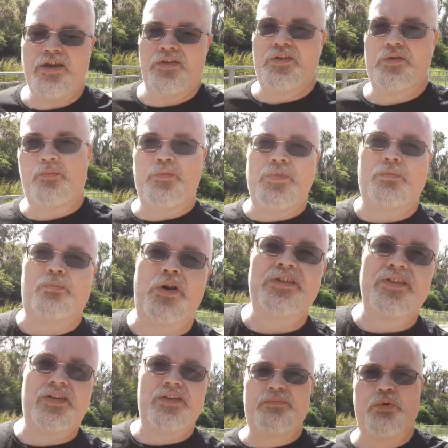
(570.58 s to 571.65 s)
the, the
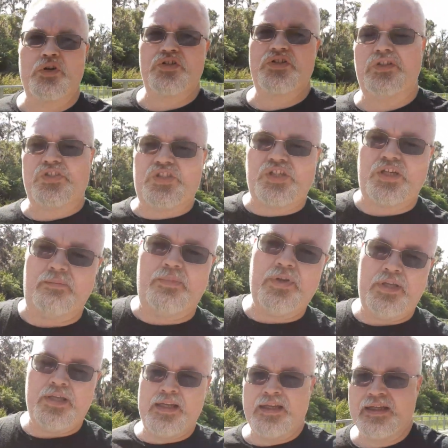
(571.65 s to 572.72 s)
president's personal ship
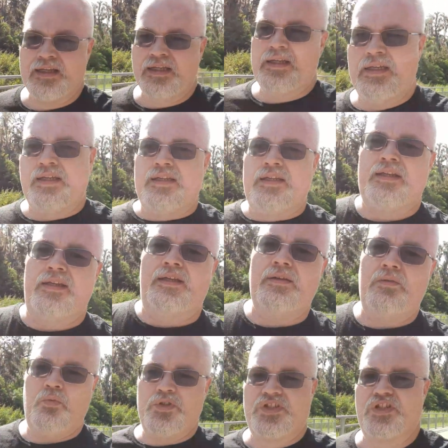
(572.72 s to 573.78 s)

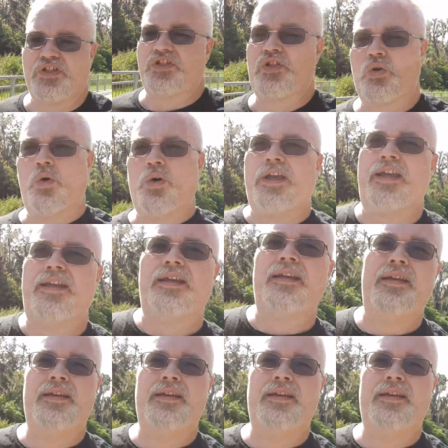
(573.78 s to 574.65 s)
was destroyed,